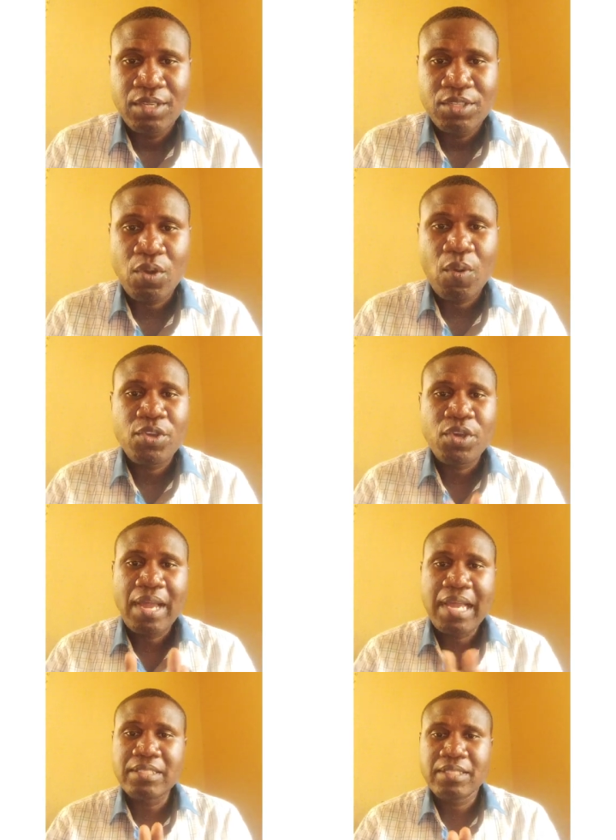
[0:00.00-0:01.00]
So your
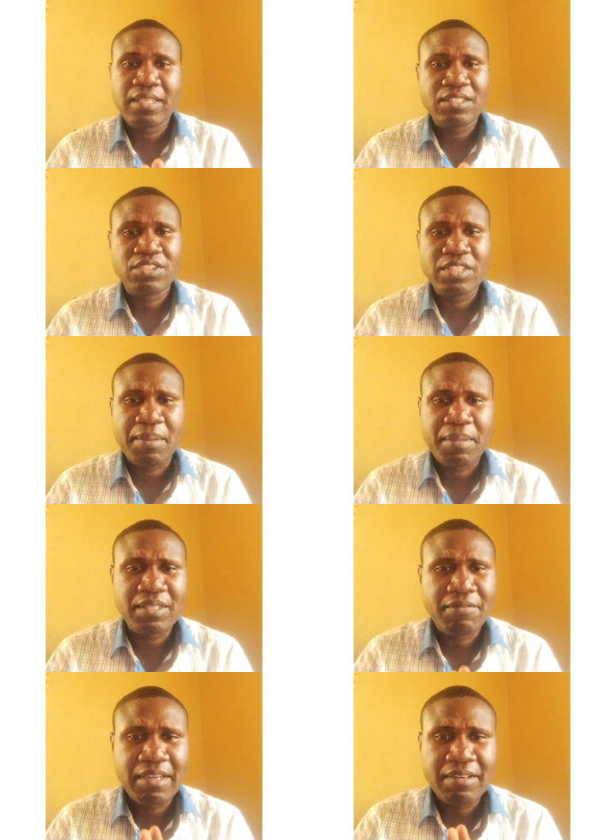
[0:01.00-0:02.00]
hands in a dream
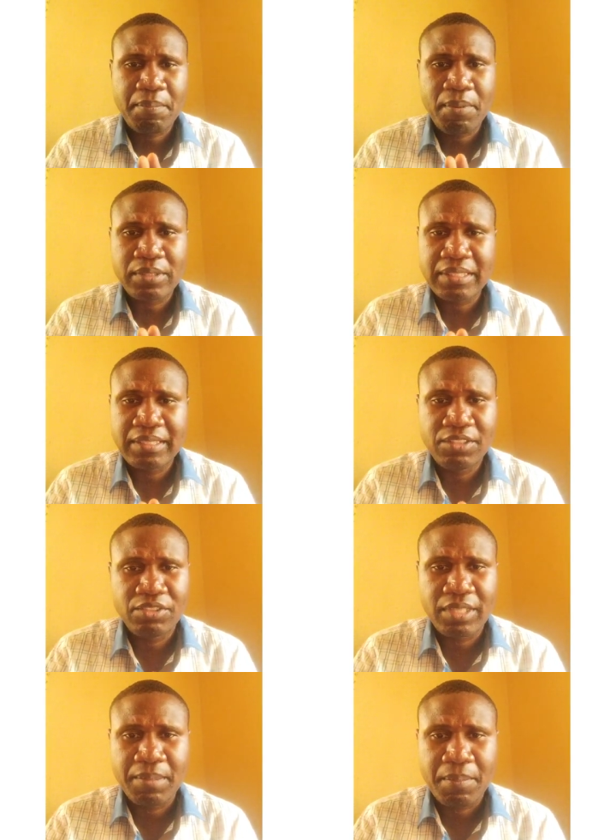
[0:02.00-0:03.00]
is a very important
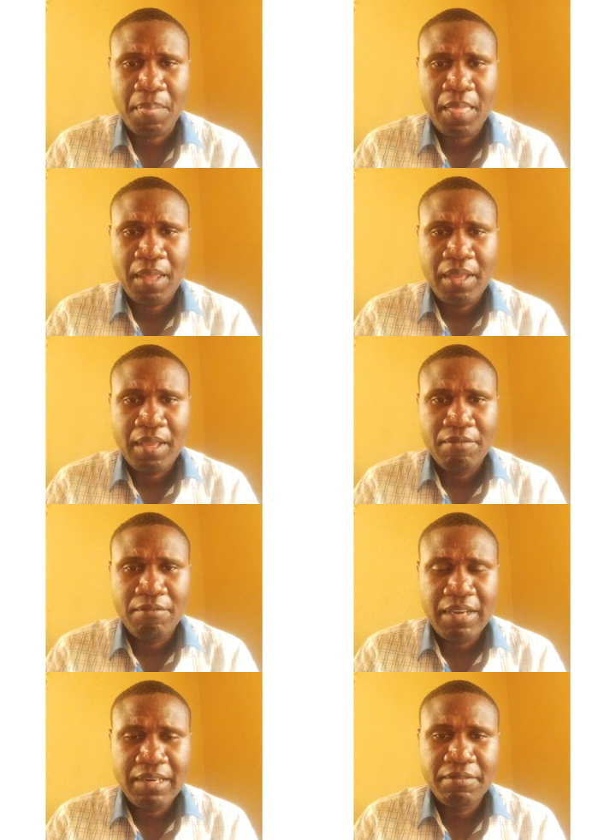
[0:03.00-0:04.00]
dream.
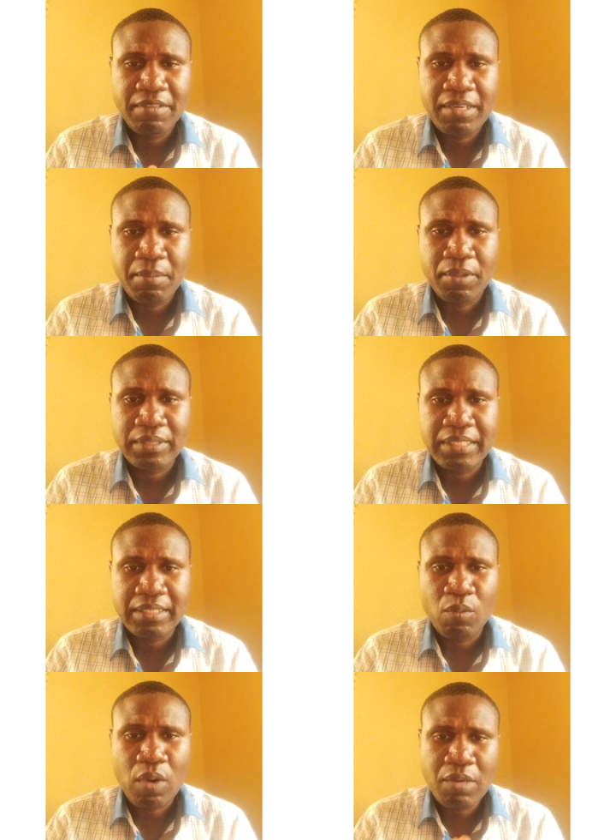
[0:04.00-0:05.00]
Very, very important
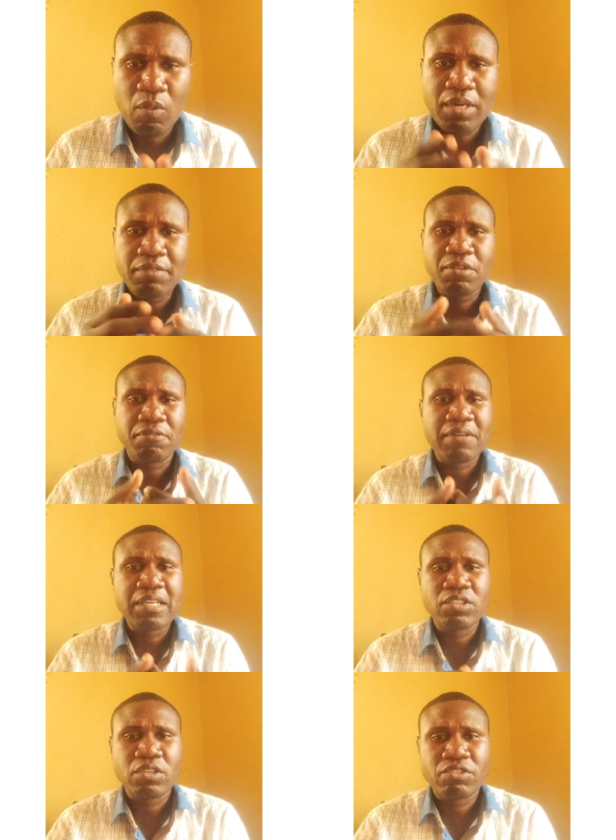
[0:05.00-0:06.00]
thing. What if you
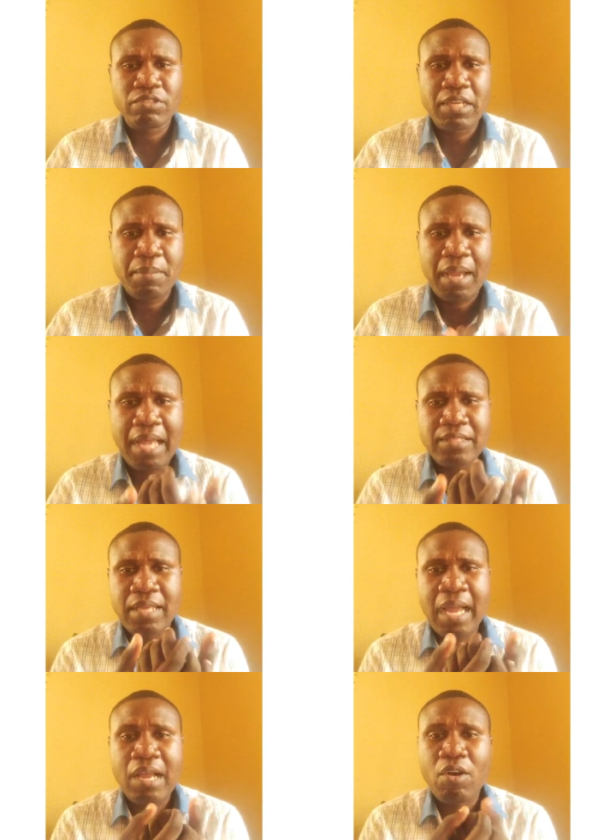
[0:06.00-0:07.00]
find your dream has
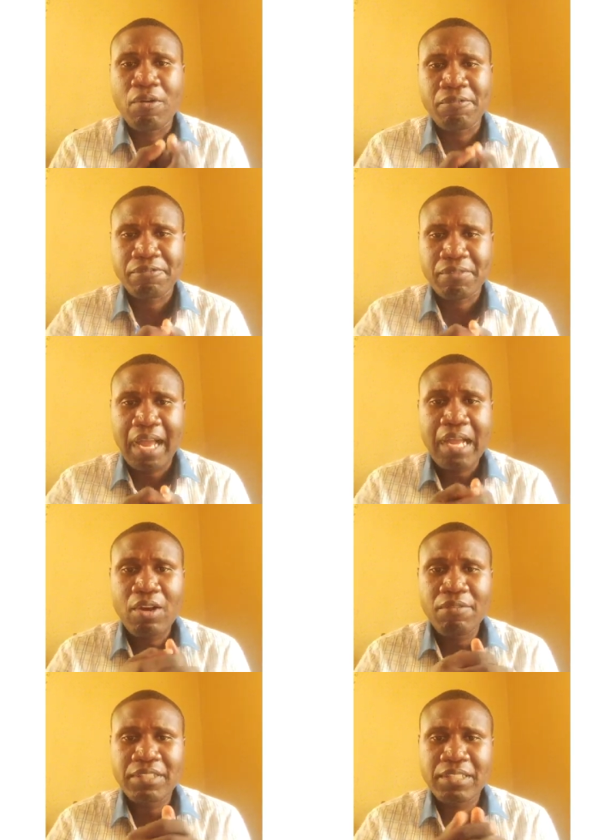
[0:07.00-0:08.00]
handcuffed?
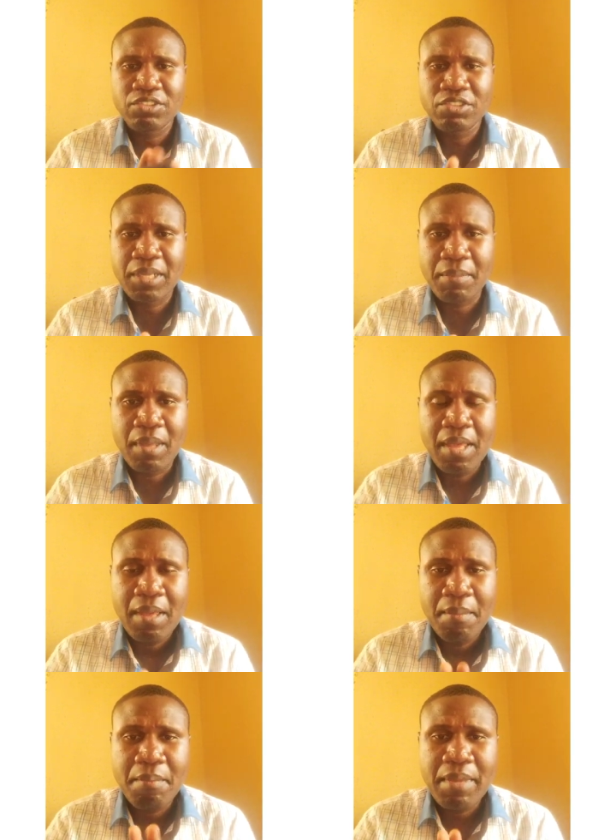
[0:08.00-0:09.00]
Handcuffed in the dream
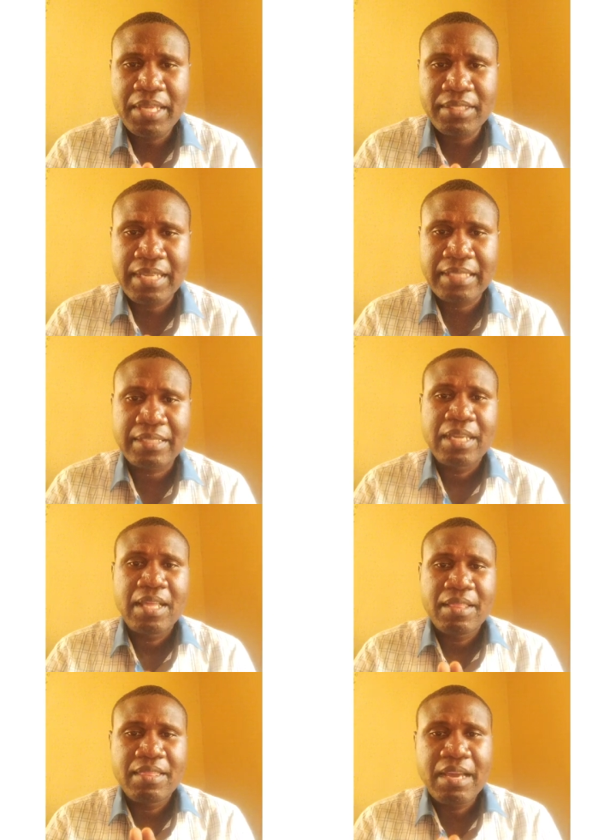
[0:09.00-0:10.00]
means that
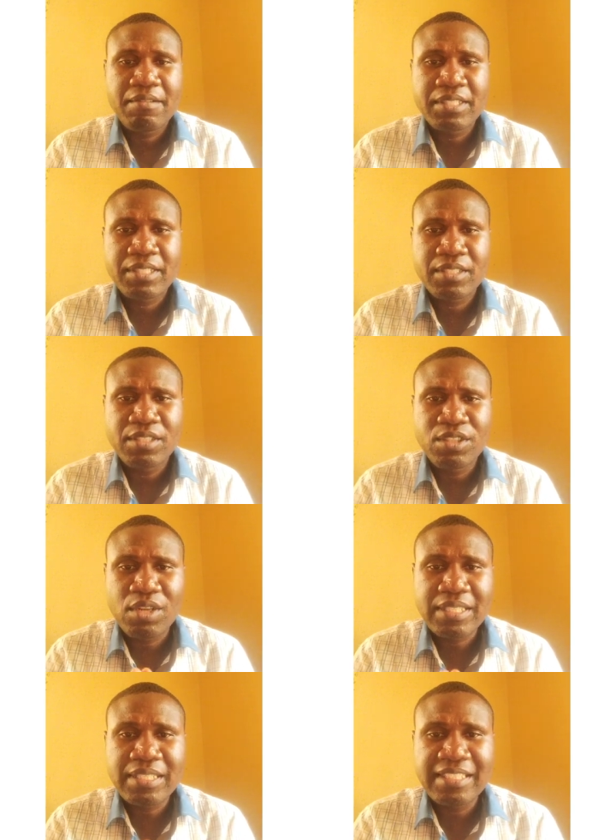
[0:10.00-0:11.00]
there is
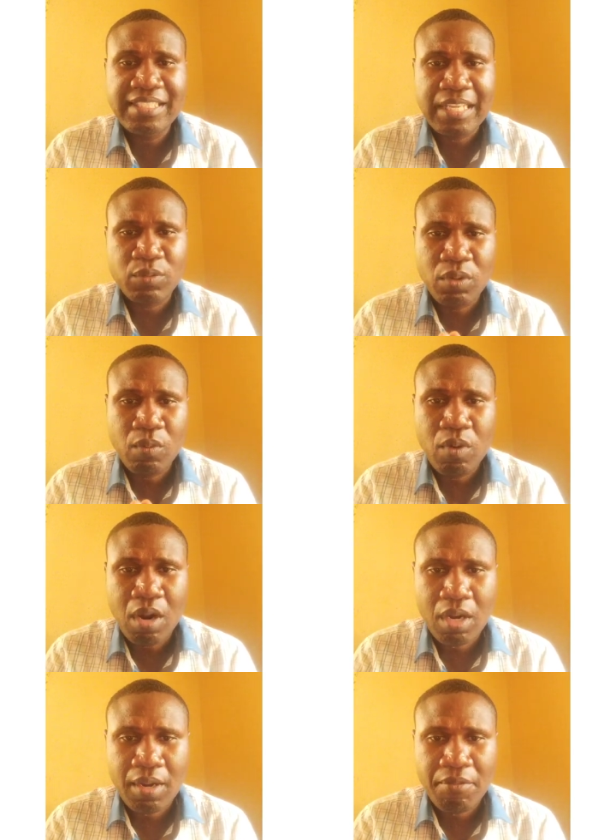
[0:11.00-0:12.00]
nothing that will
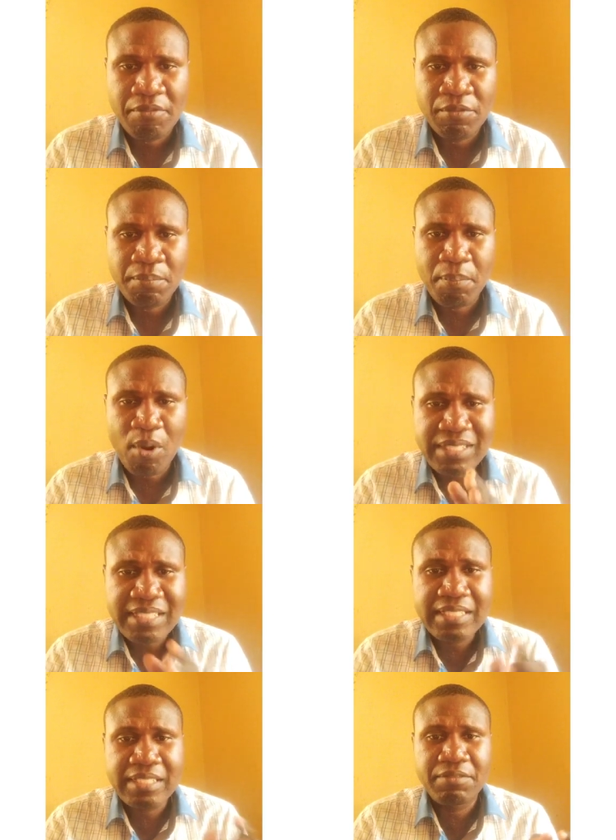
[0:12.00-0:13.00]
work
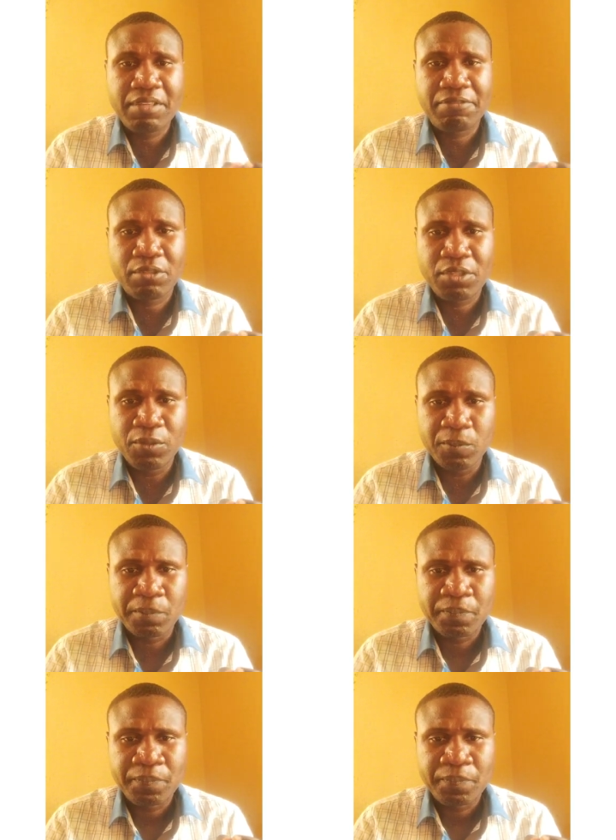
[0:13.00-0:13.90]
positively for you.